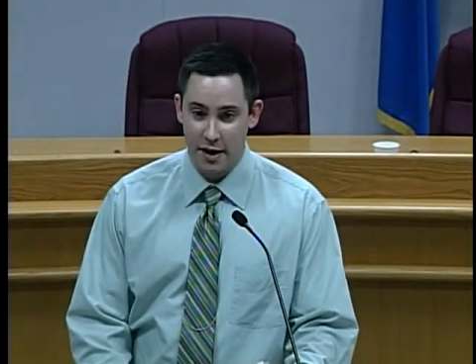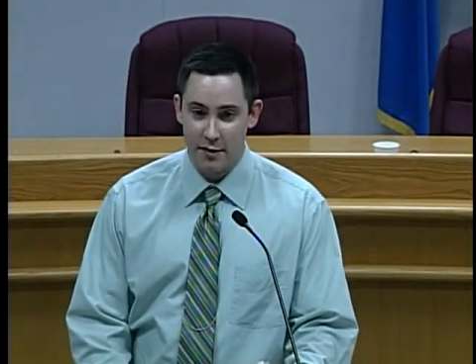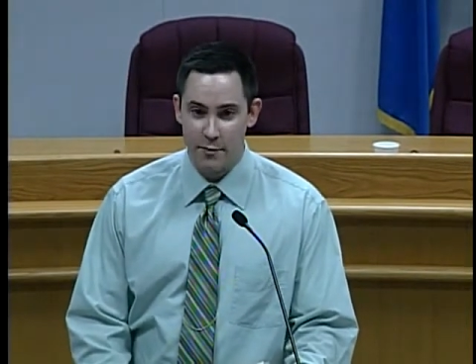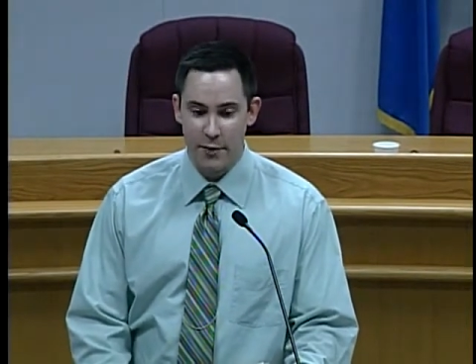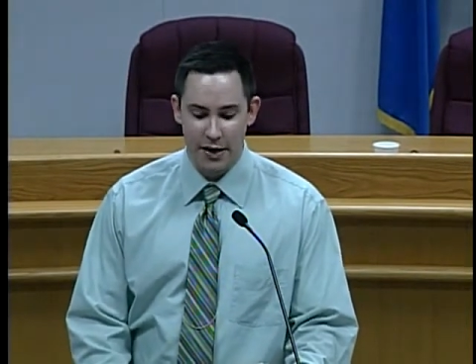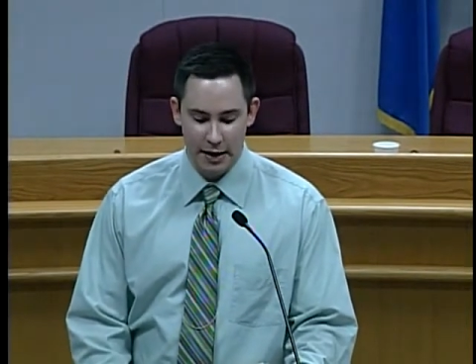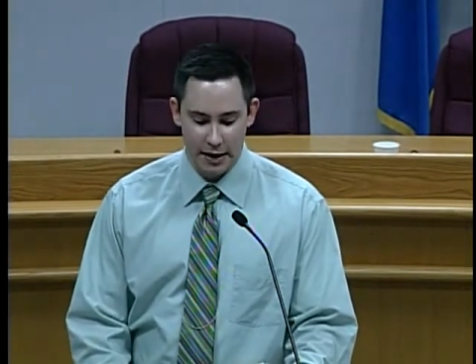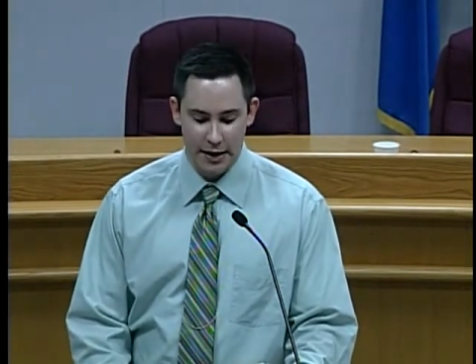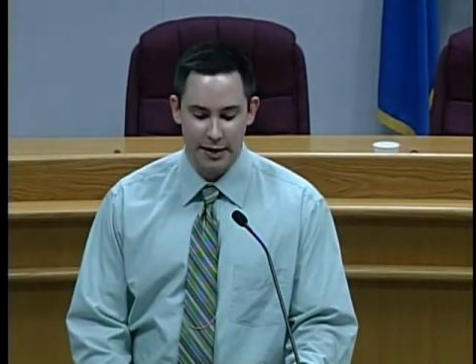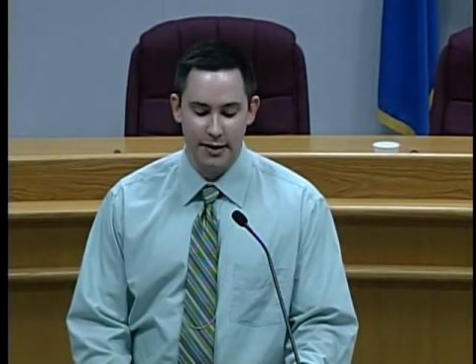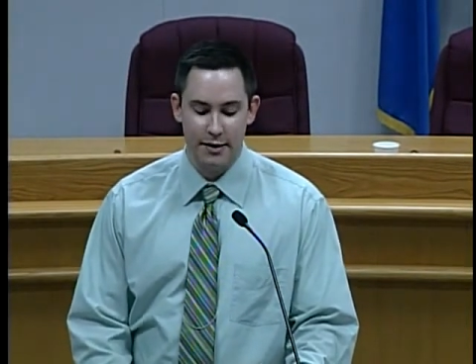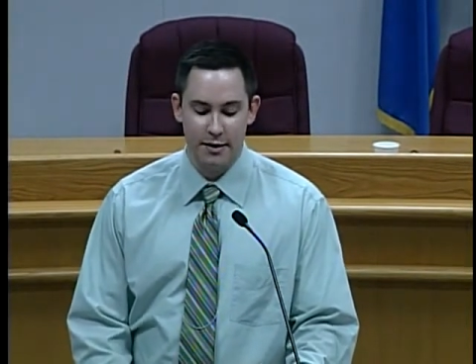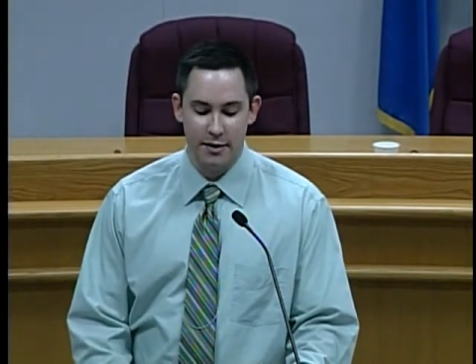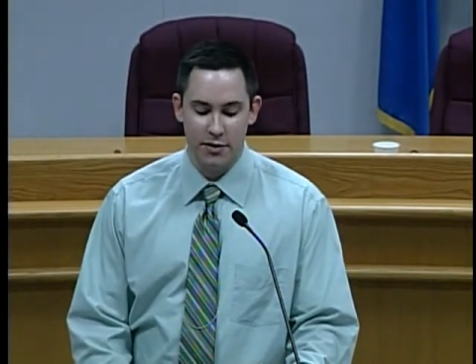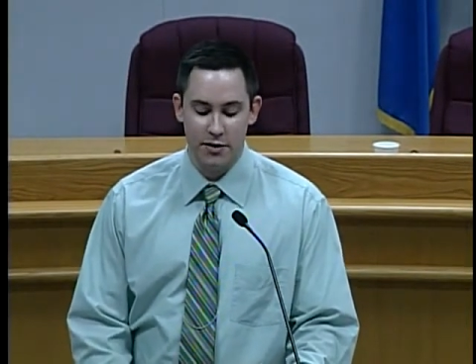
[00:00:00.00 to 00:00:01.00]
have been
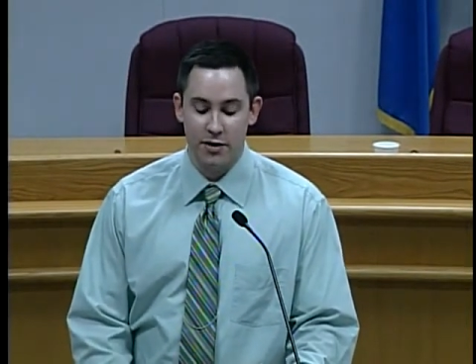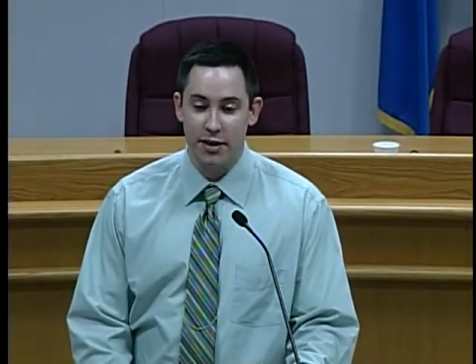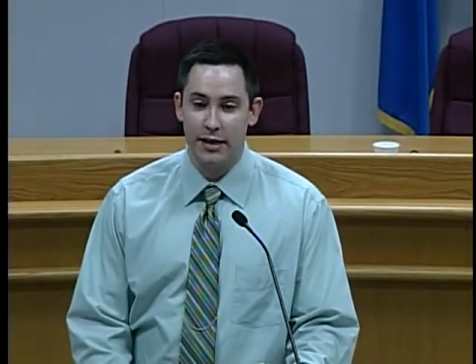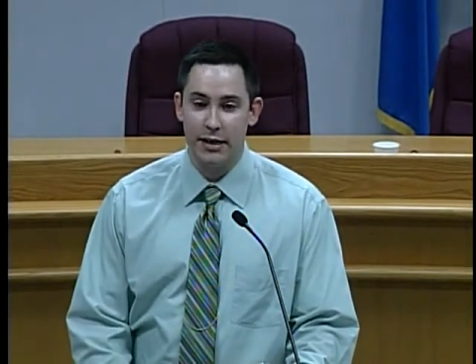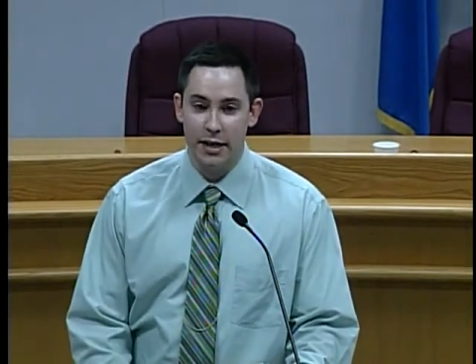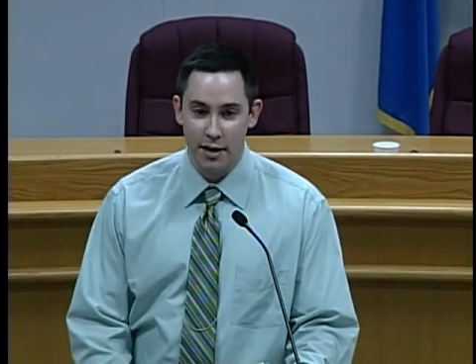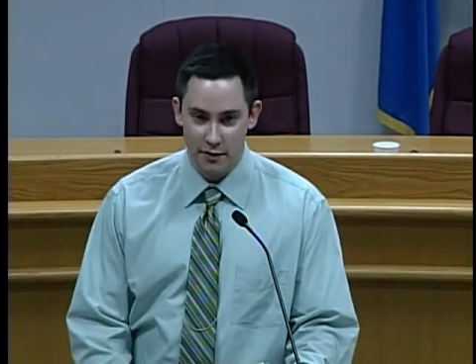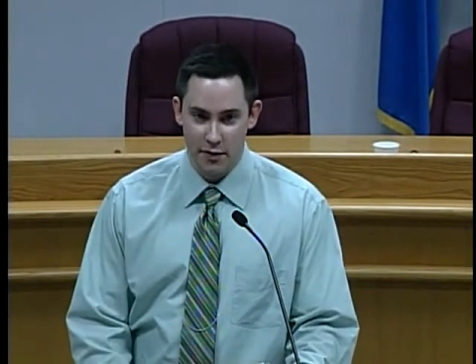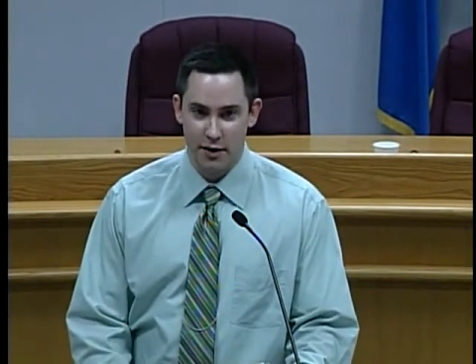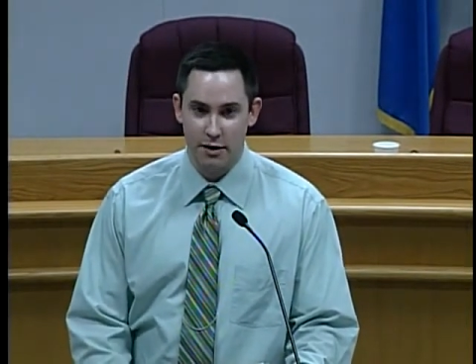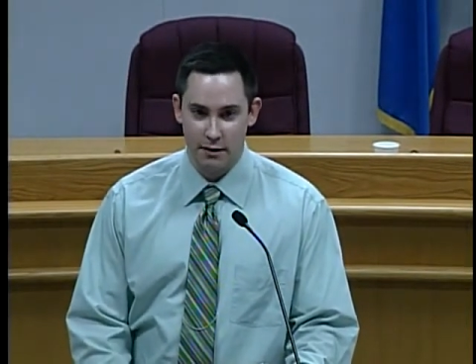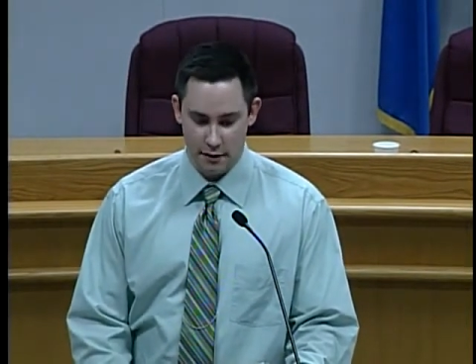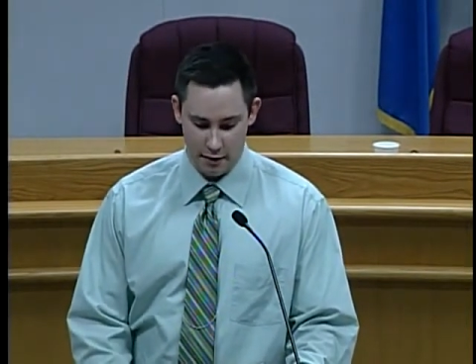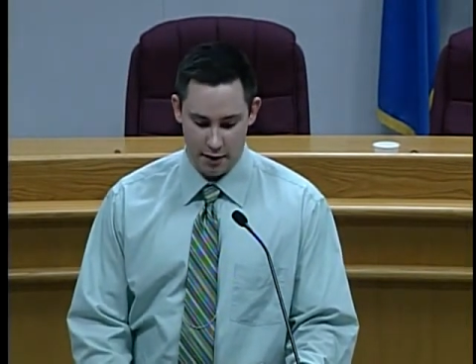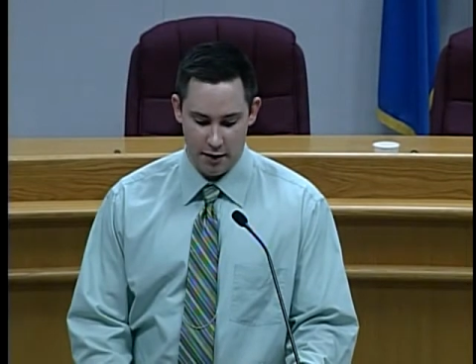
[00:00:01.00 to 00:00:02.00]

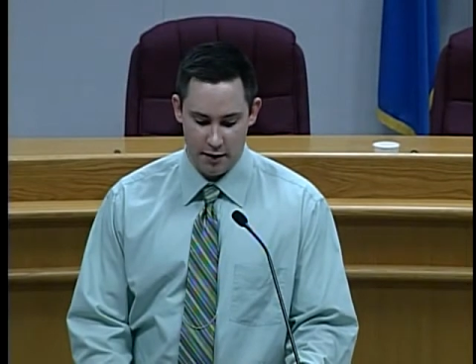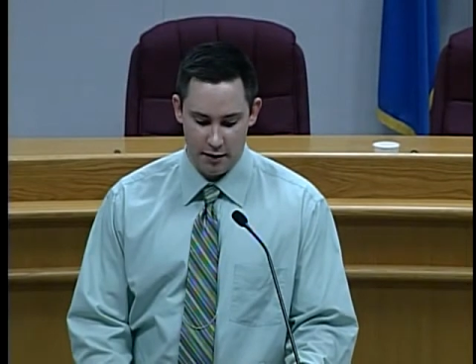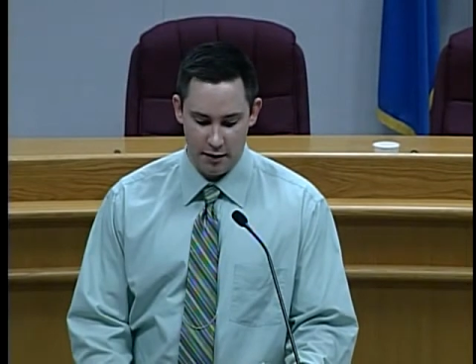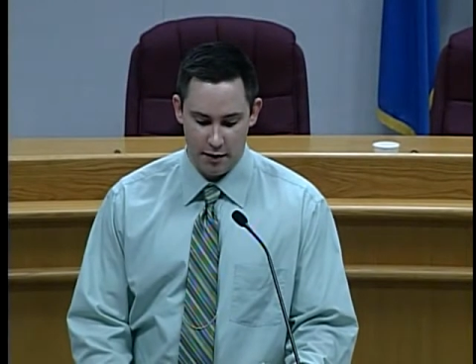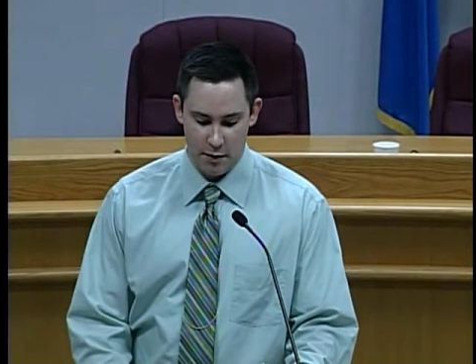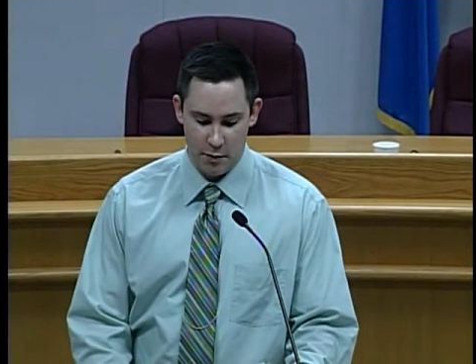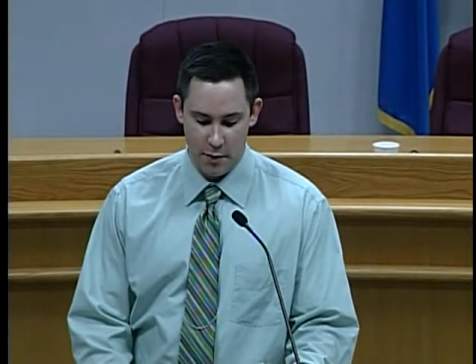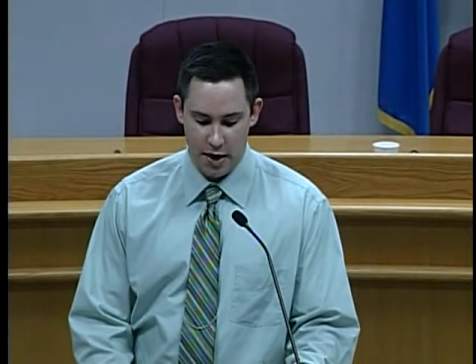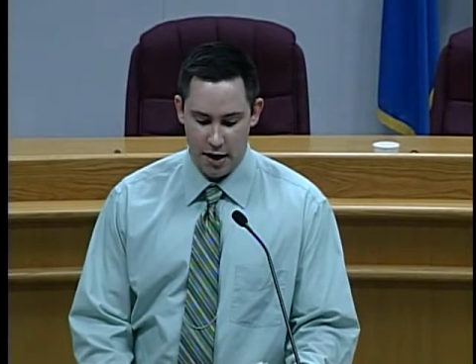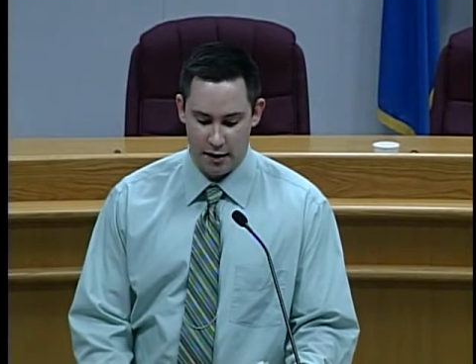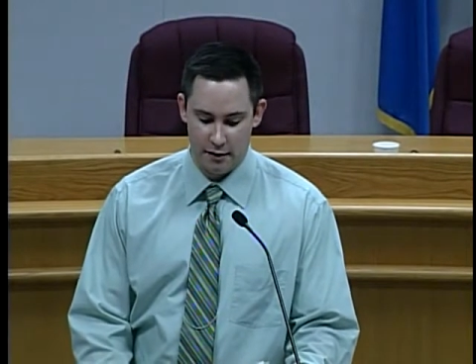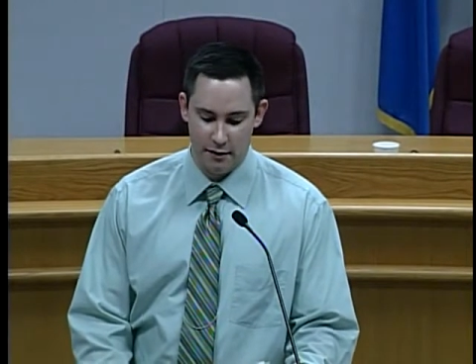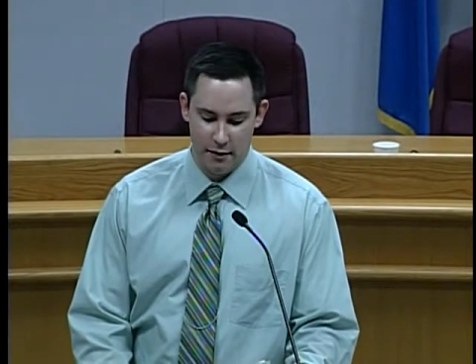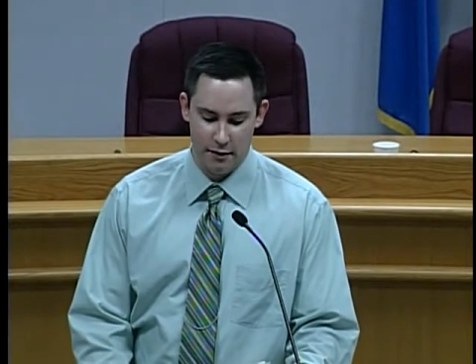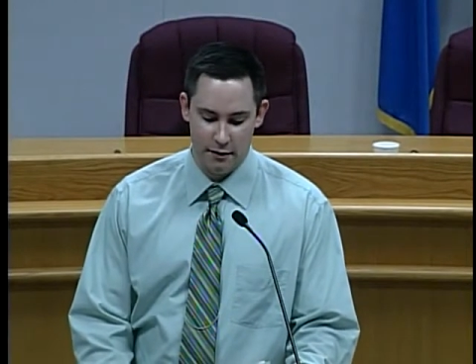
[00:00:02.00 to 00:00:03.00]
significantly
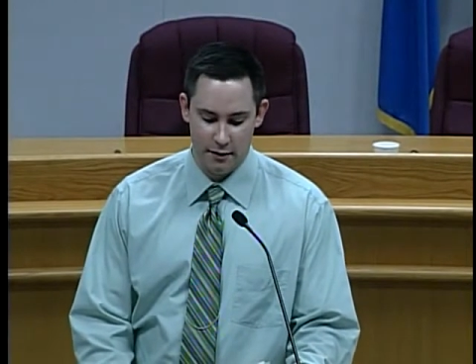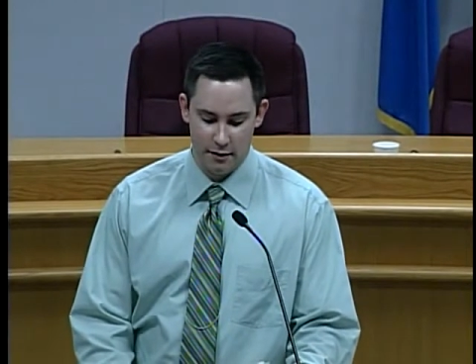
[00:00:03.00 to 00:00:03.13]
impacted